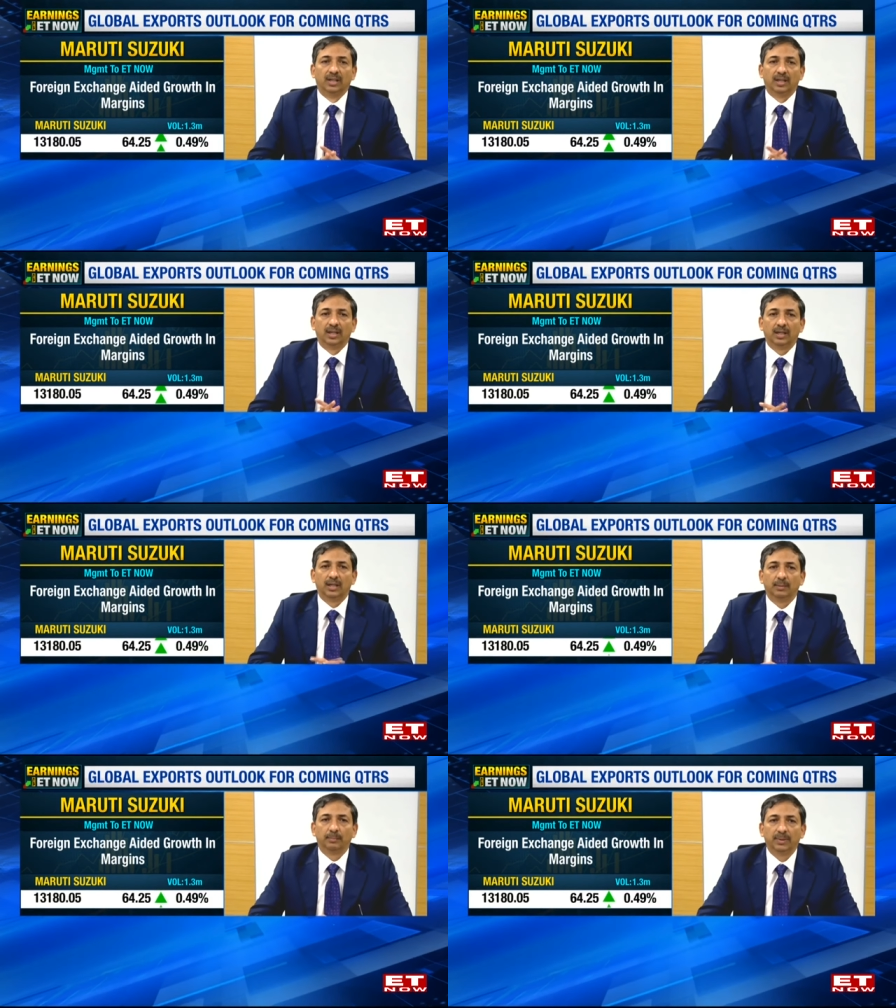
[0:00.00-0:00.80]

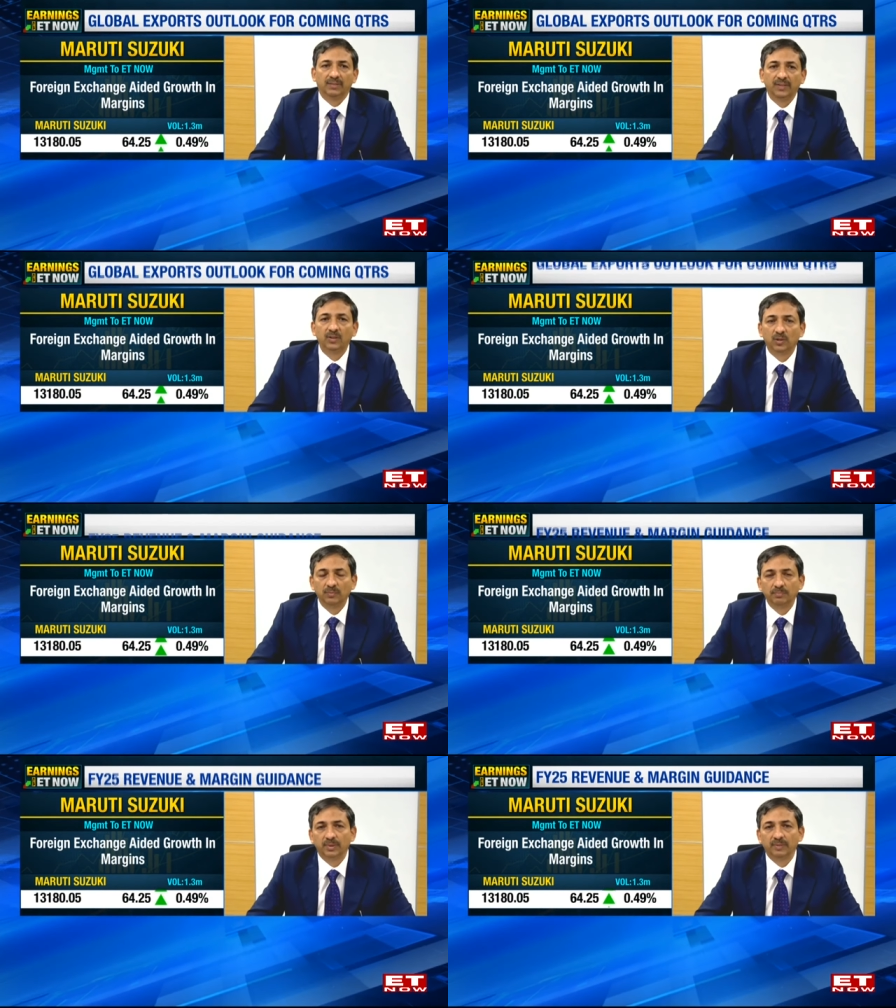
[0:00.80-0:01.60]
but we
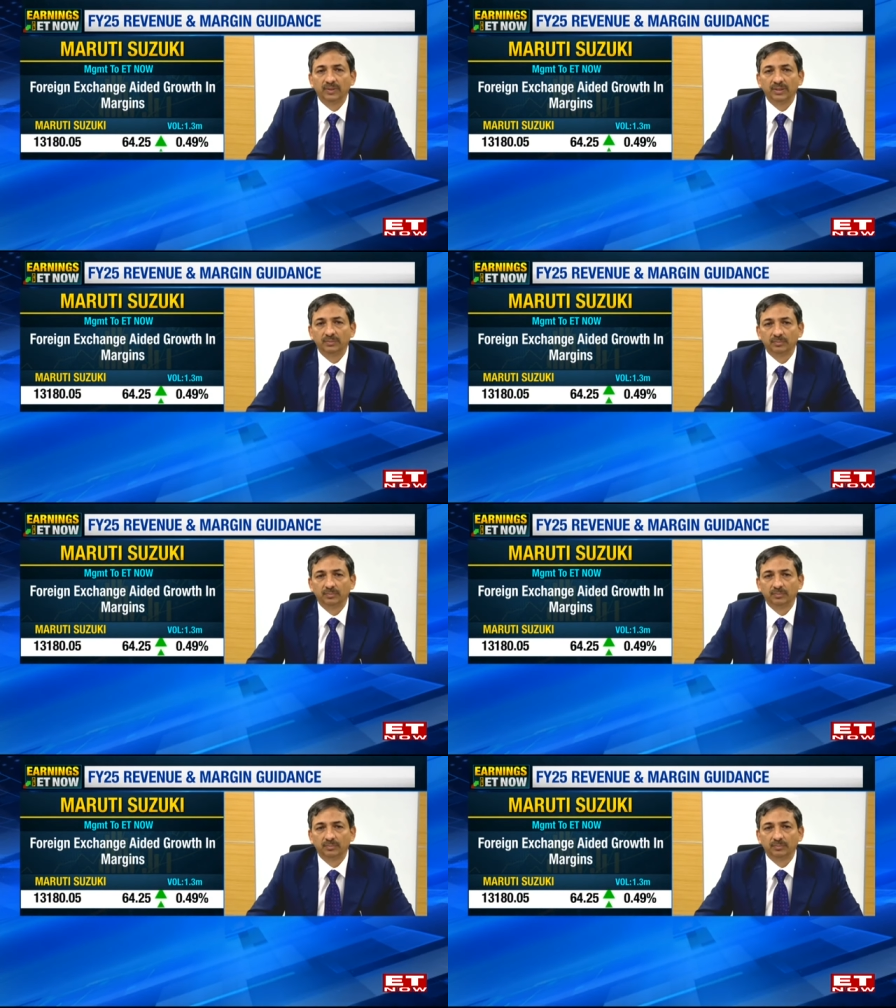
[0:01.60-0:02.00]
hope with